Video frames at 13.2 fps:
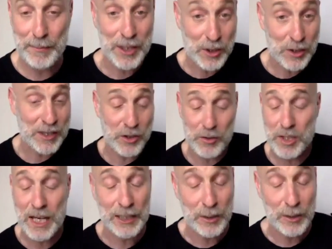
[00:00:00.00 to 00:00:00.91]
because as you
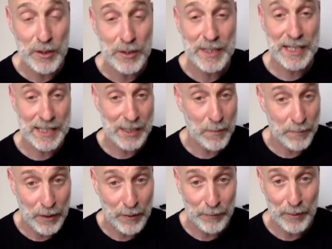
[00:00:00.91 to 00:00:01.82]
say, community is so
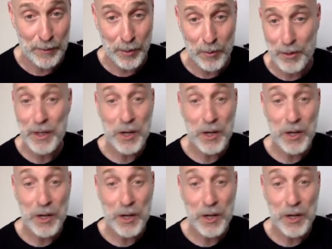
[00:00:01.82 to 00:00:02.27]
very, very important.